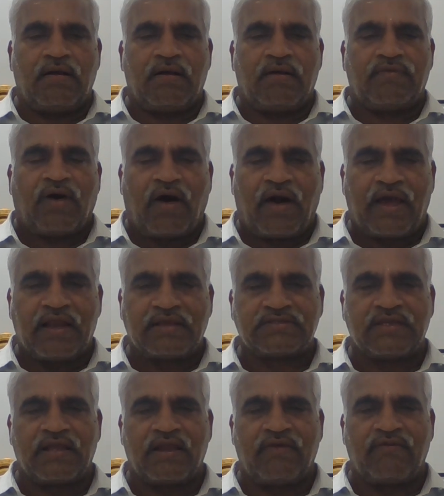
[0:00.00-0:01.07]
The Eulers
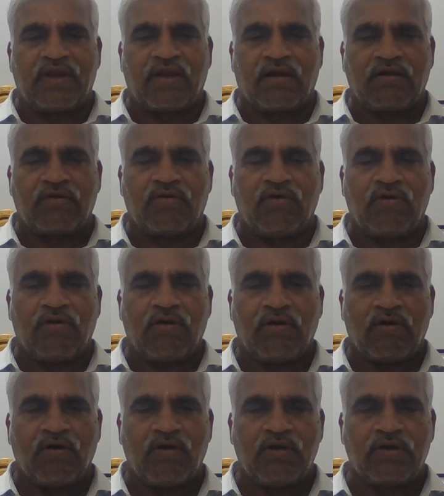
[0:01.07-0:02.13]
theory will not
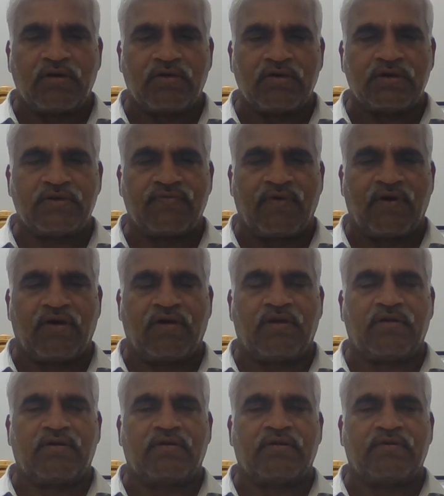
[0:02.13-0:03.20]
hold good for